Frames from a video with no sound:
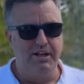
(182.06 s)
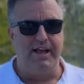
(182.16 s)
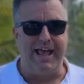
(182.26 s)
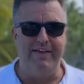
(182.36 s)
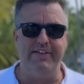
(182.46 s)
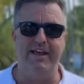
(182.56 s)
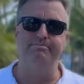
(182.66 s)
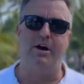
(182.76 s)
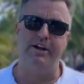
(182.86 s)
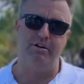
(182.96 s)
and then
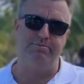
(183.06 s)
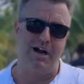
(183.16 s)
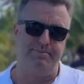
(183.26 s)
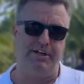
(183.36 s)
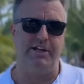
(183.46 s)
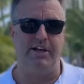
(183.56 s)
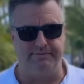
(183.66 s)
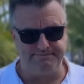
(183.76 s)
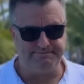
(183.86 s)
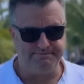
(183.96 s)
buy your property here.
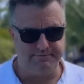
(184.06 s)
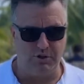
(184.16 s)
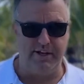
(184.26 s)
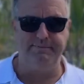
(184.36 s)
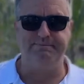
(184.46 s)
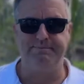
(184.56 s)
Okay?